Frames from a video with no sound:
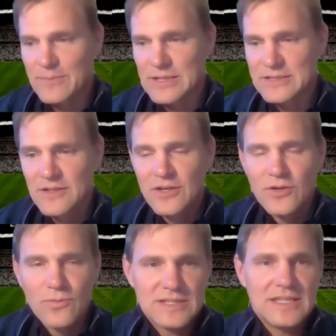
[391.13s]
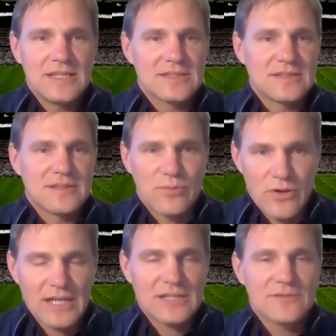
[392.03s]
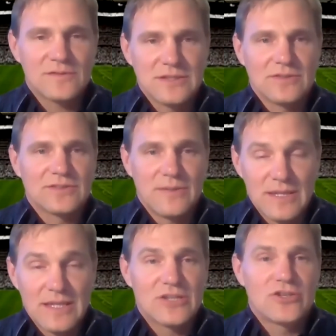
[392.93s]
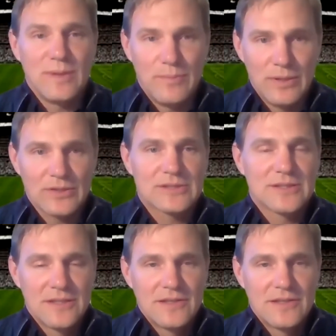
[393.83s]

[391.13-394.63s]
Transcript: But we see this as a proactive skill, something that should be built.